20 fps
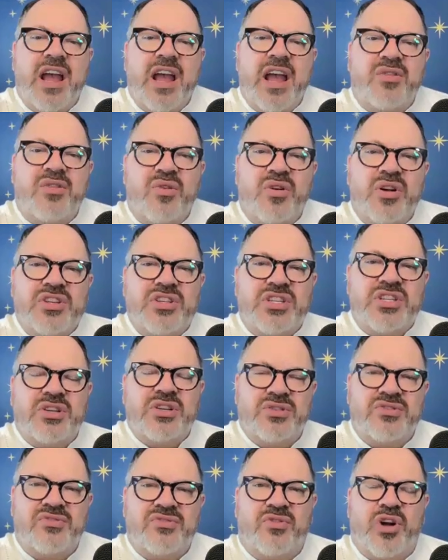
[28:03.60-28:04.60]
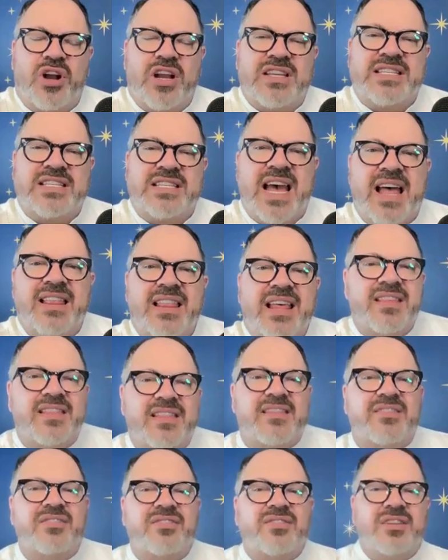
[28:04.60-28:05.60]
I cords used for? Is that the
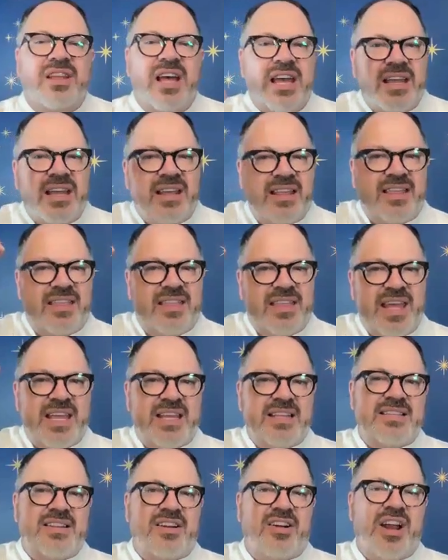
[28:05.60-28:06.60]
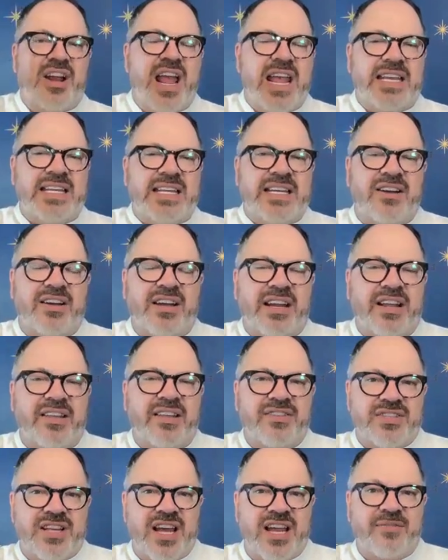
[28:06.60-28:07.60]
little like things that are hanging down on
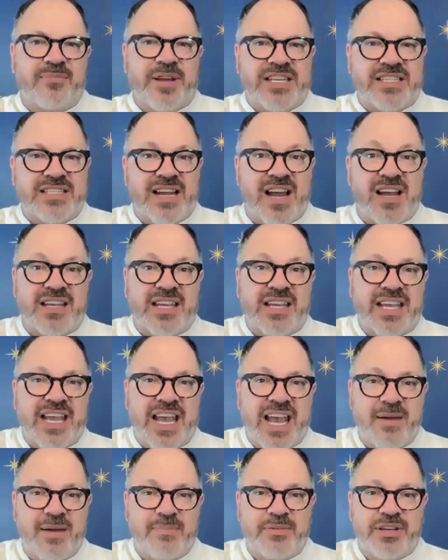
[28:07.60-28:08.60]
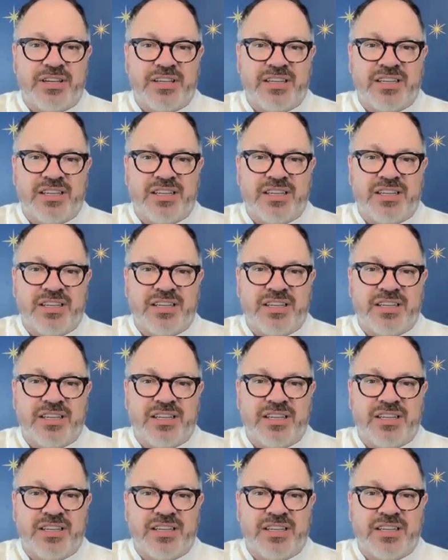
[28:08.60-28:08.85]
either side of my stocking cap?